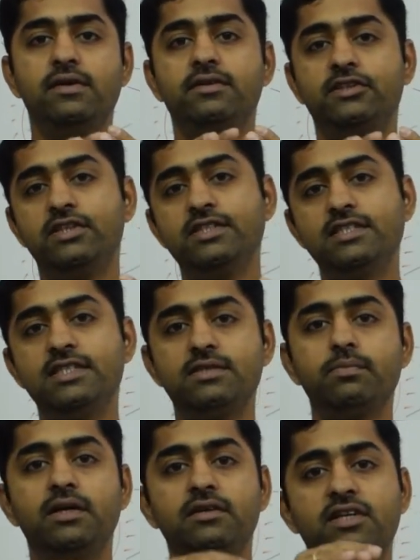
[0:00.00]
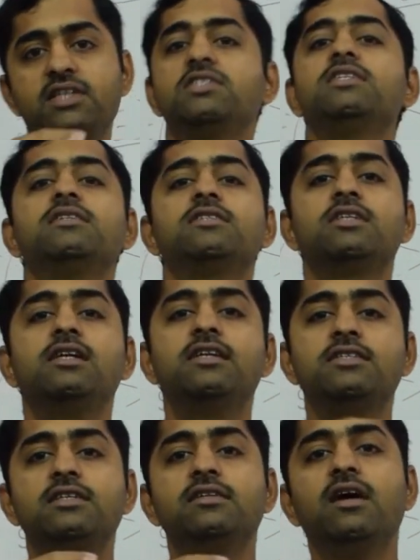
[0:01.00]
sun's disk but still
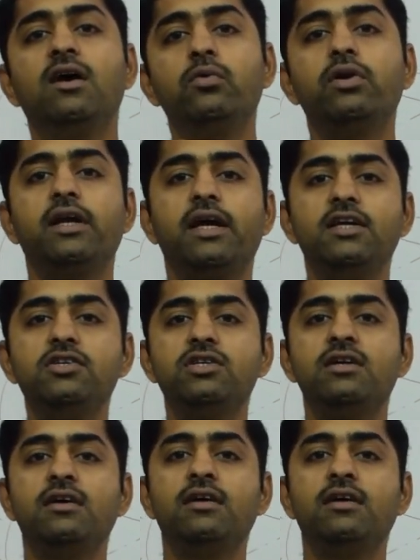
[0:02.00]
touching the outer edge,